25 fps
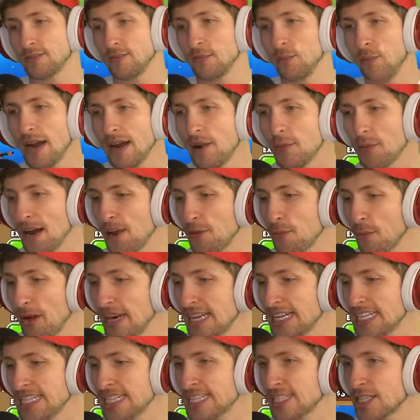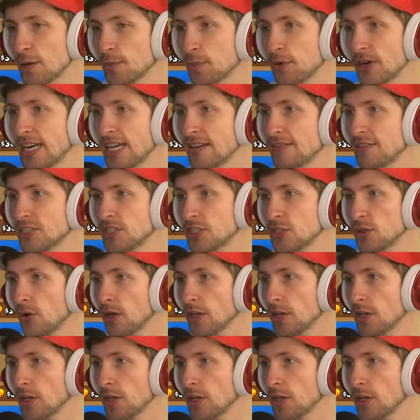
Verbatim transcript: what, wait, what does this upgrade even do?